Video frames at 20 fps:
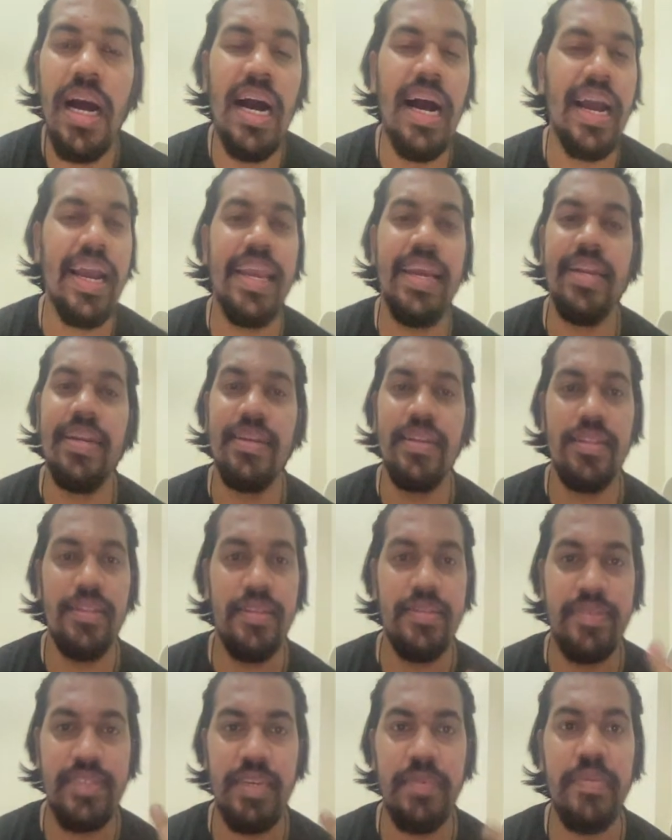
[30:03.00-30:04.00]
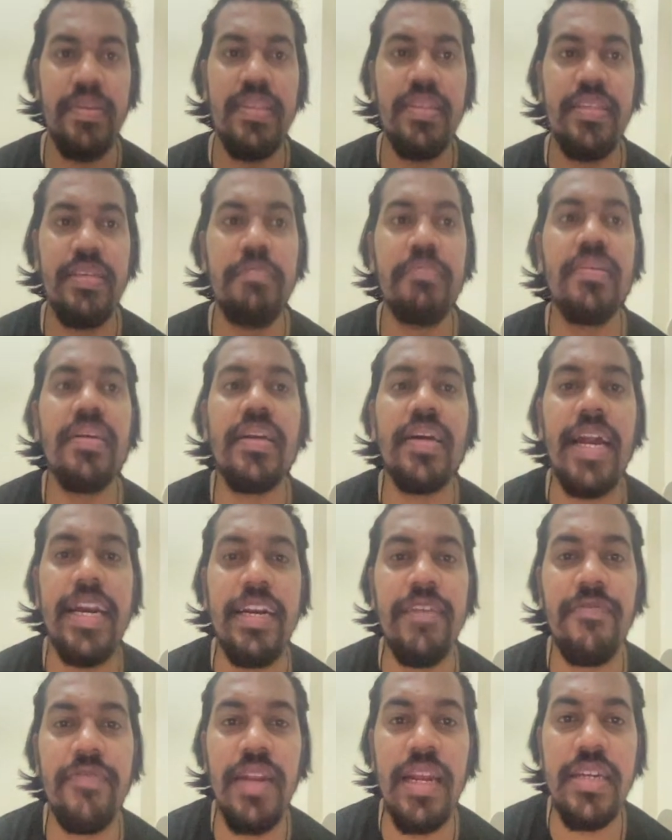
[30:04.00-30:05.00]
again similar
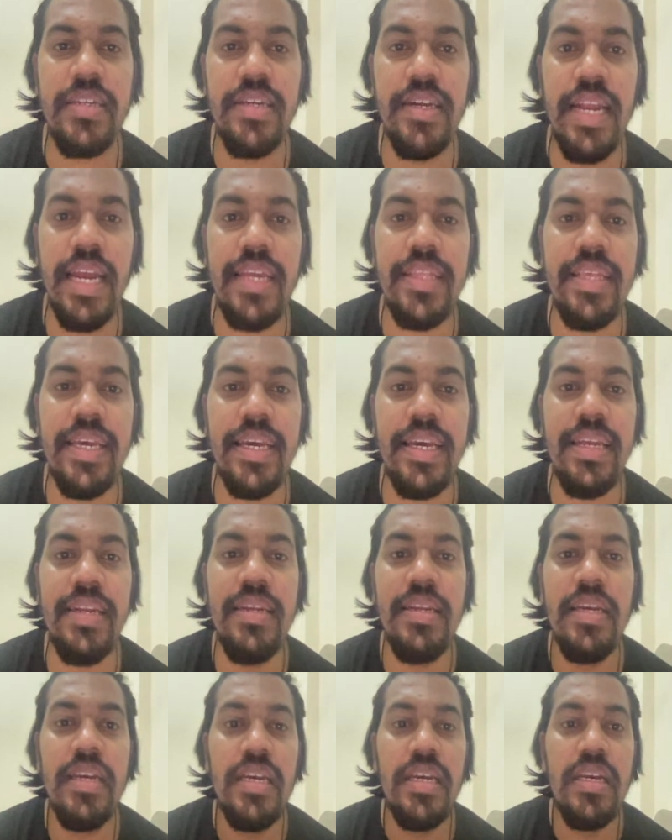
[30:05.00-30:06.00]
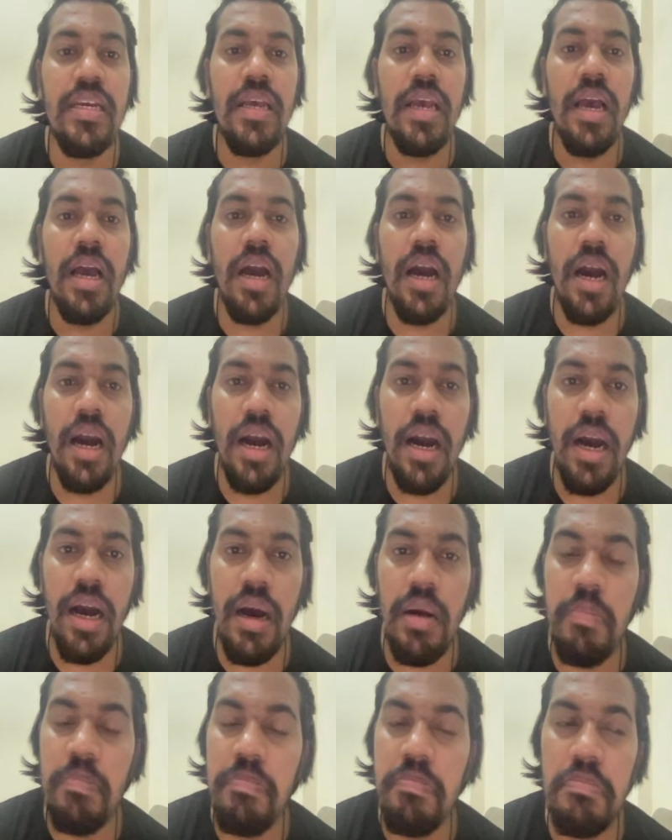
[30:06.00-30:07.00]
kind of collection, like they can
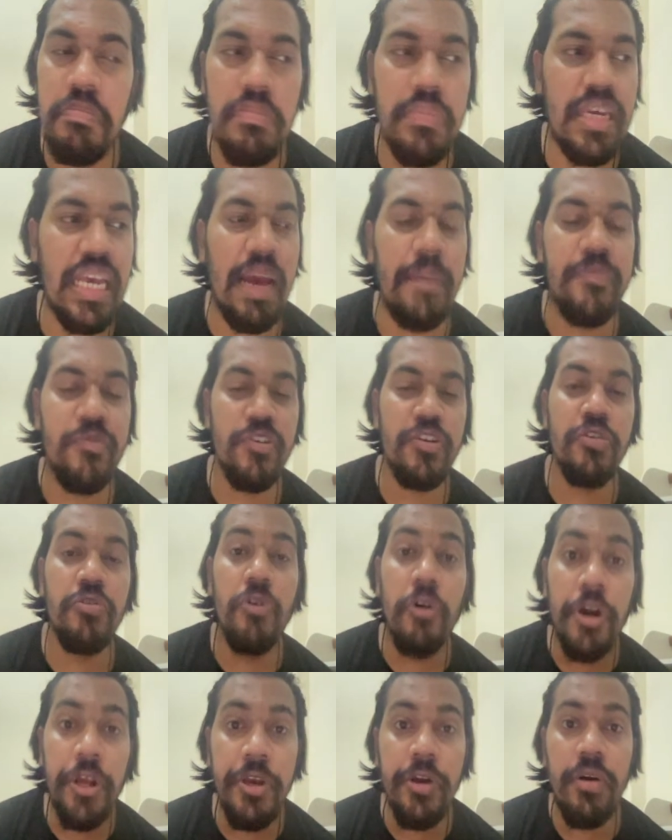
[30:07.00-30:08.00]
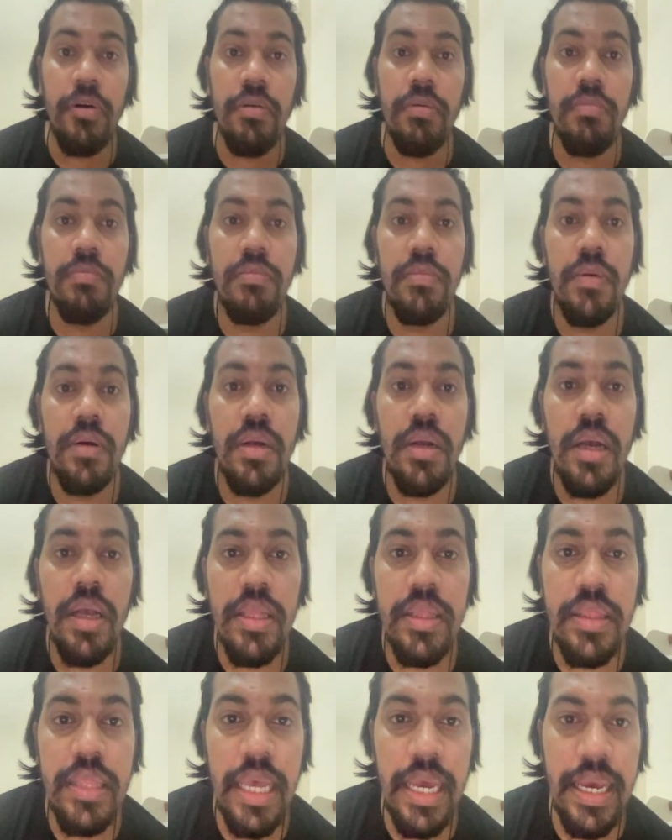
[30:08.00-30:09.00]
capture your audio,
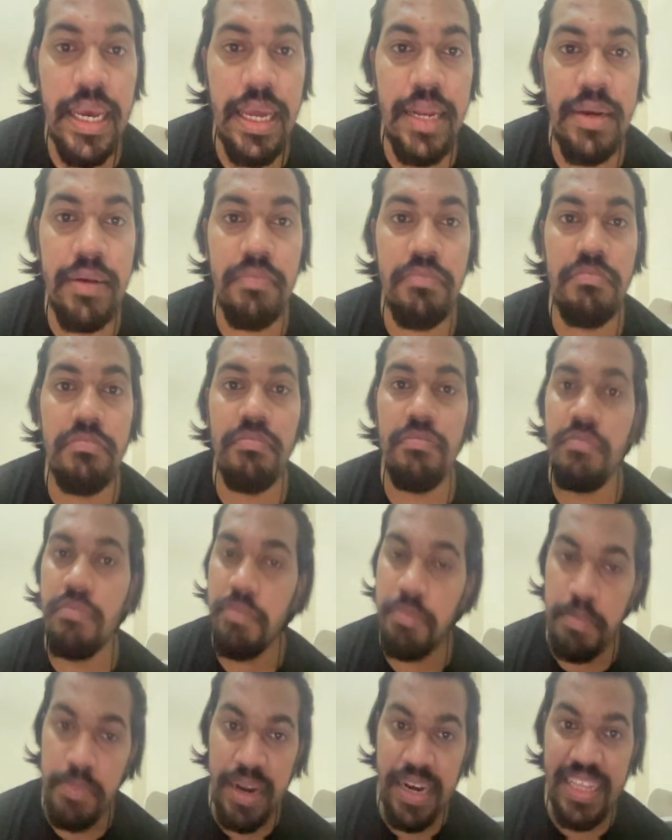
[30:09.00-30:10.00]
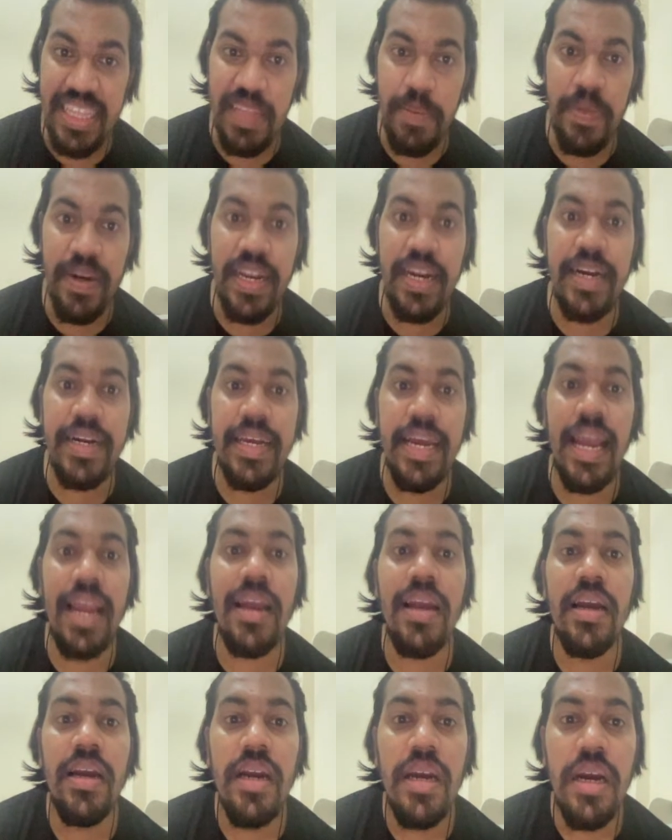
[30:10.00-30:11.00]
they can man in the middle
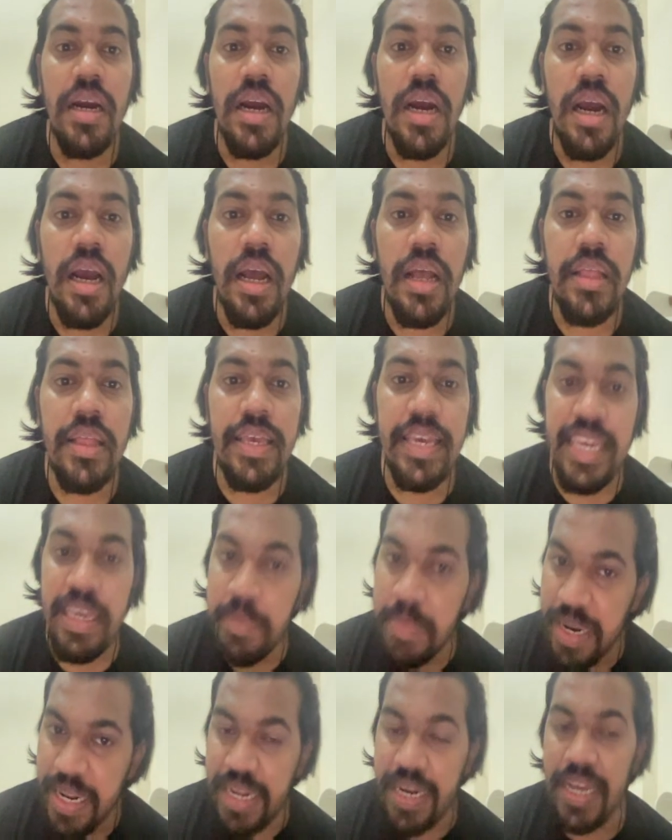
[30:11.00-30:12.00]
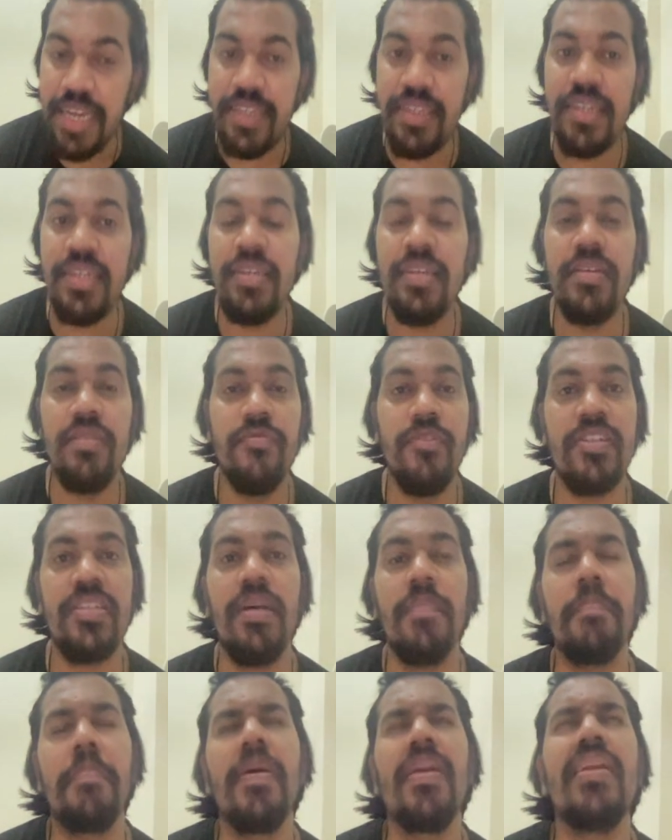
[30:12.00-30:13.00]
attack, email collection, for
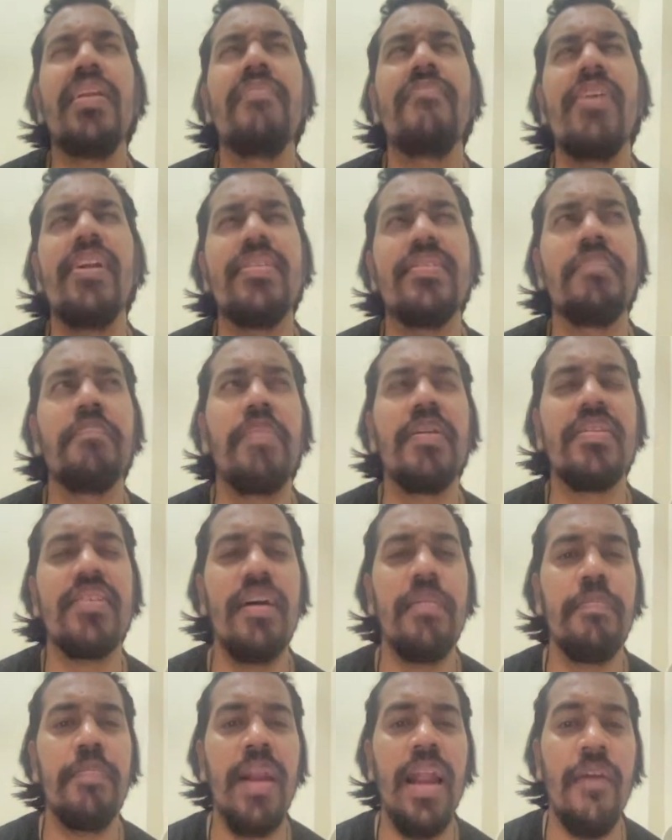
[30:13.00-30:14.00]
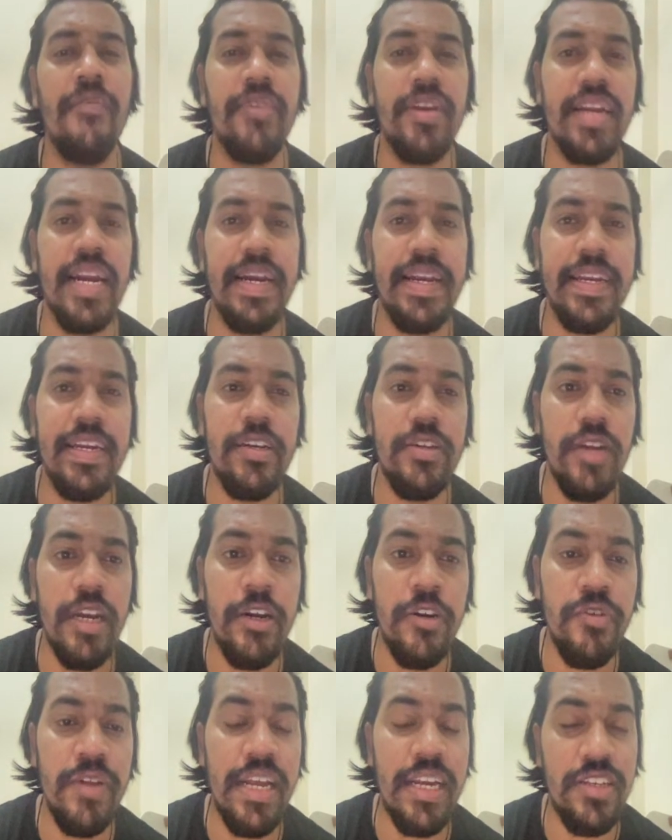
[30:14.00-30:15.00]
example, very simple example, after getting
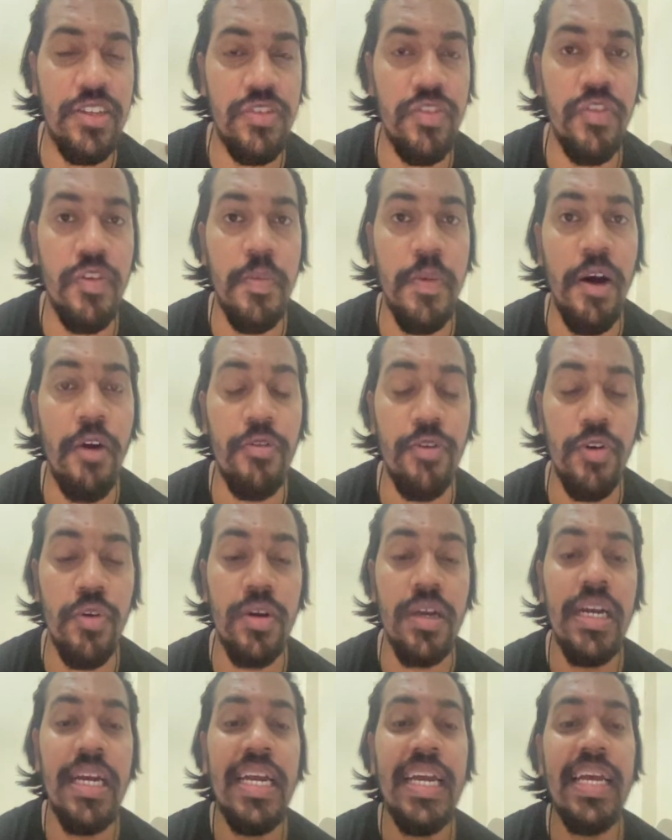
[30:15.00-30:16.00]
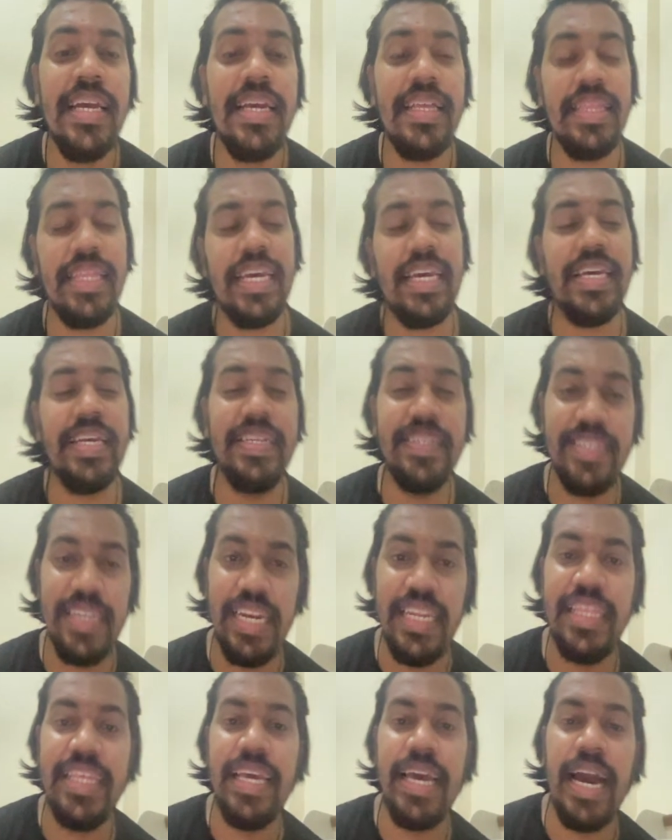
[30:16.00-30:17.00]
into their access to Outlook, they can
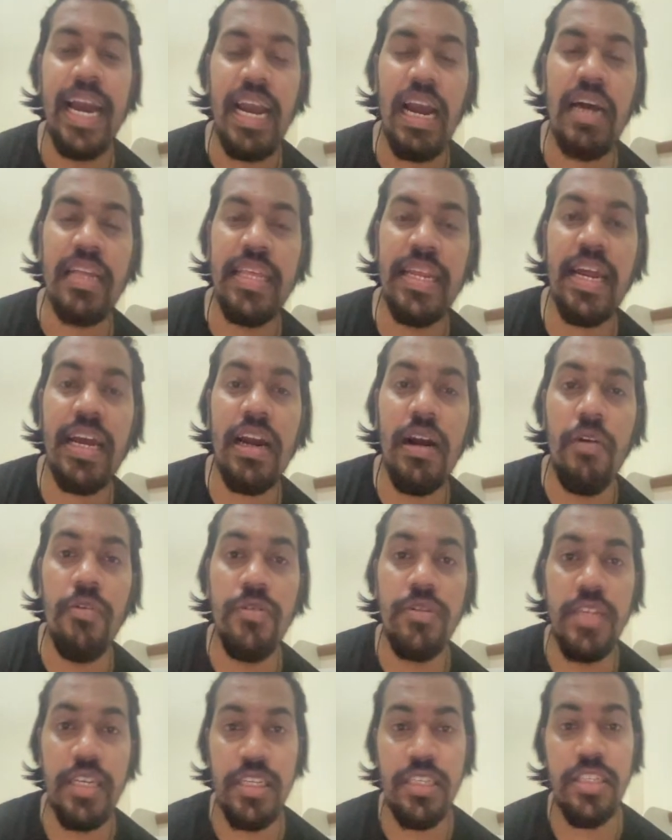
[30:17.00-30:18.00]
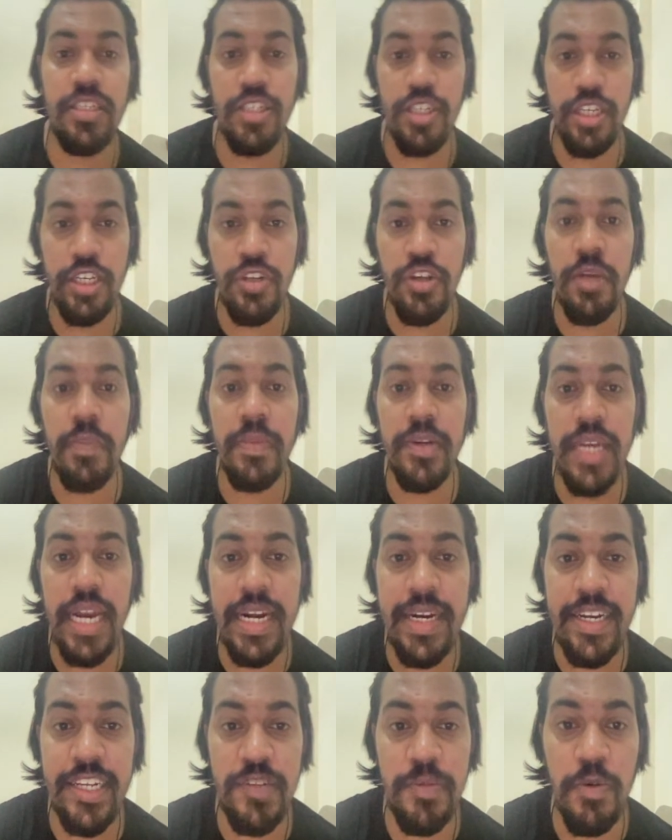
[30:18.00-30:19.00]
steal their accounts if it's in your
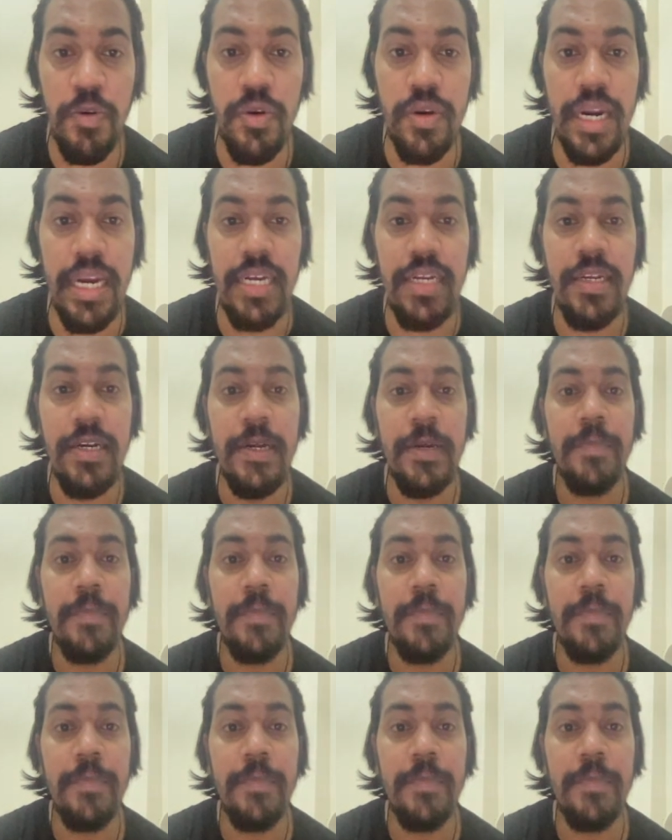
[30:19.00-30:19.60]
address book, right?